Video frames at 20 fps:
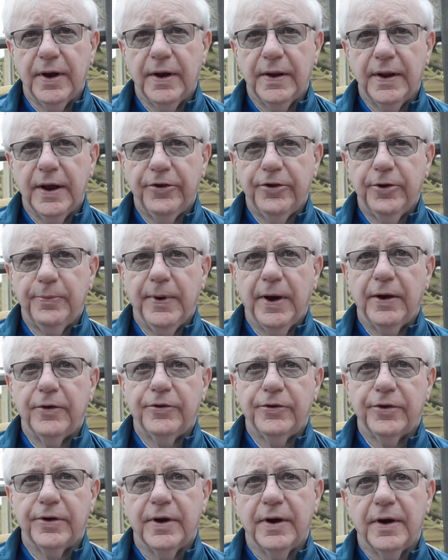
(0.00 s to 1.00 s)
That's
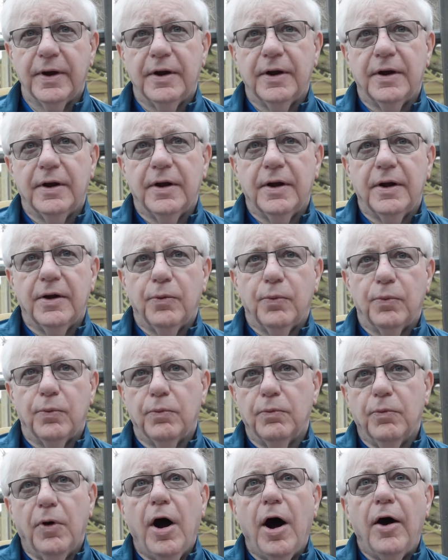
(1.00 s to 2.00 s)
about
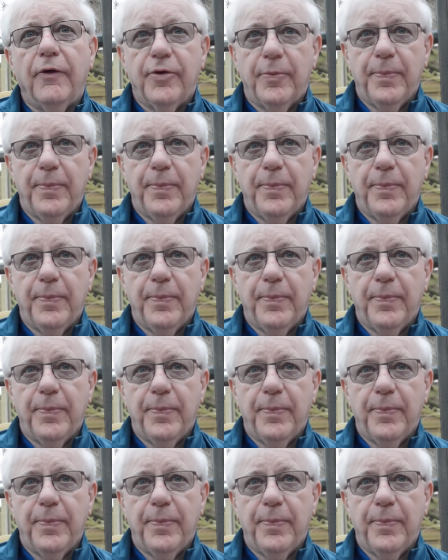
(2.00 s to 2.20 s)
half a